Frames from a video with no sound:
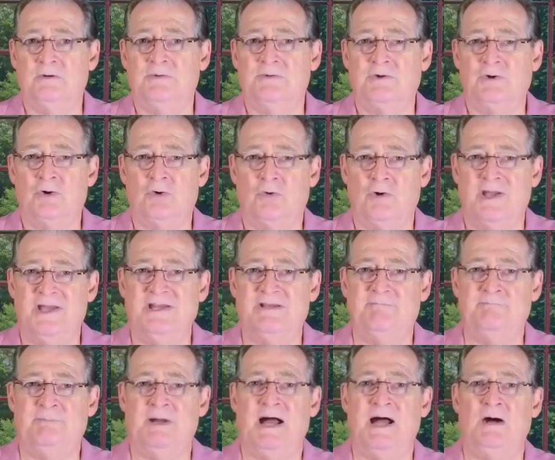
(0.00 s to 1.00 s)
the
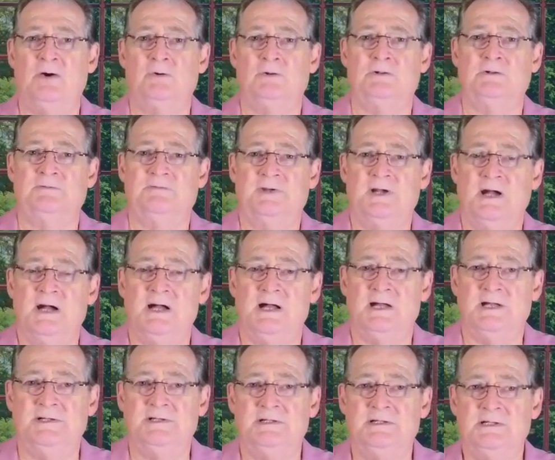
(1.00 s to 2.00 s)
creative power of
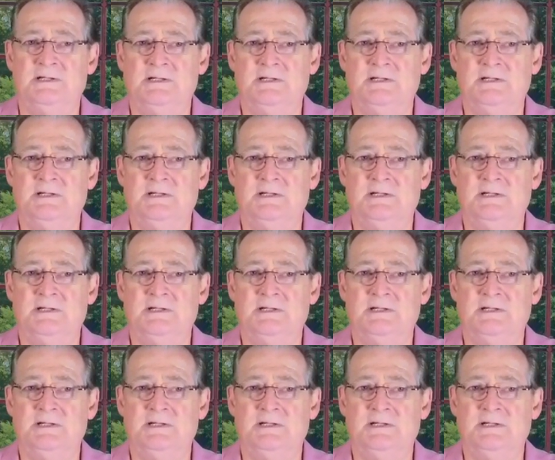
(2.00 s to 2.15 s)
God